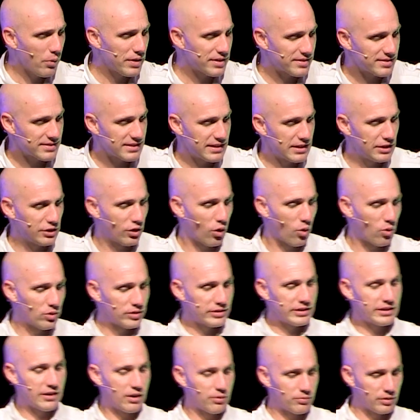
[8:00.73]
we see
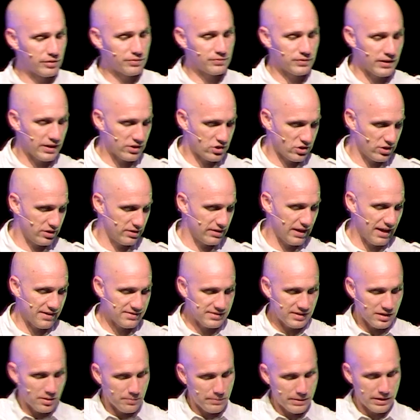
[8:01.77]
only a reflection
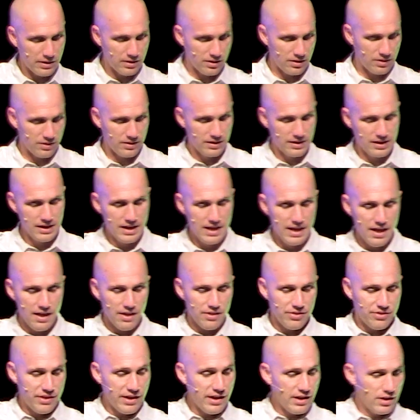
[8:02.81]
as in a mirror.
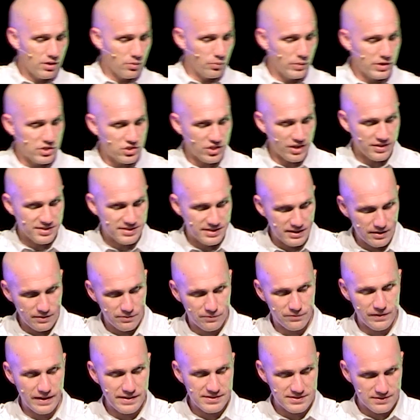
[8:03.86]
Then we shall see
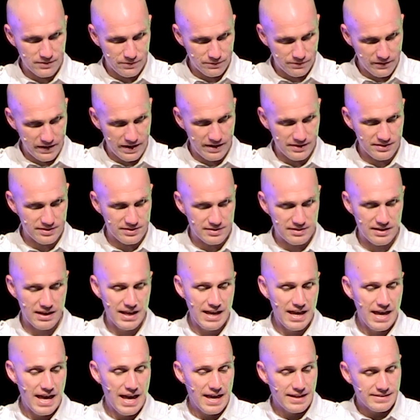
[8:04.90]
face to face.
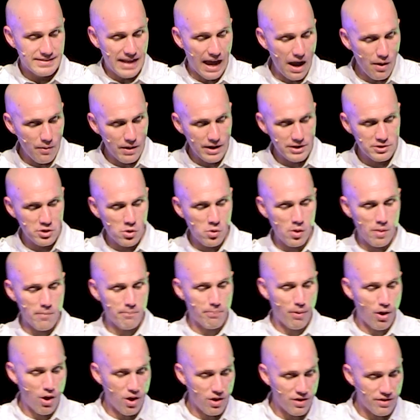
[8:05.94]
Now I know in
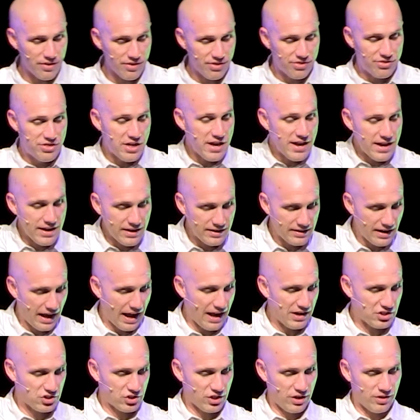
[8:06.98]
part, then
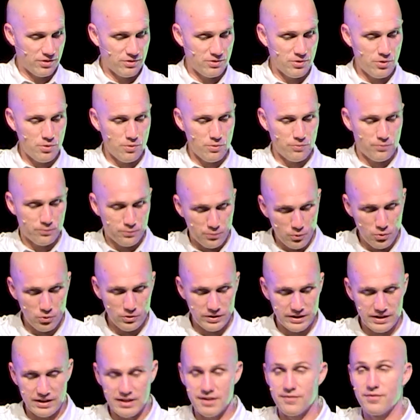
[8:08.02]
I shall know
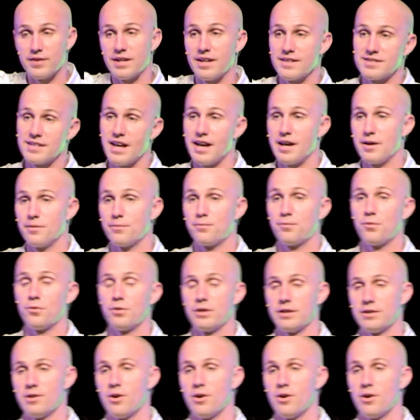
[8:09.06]
fully, even as I am fully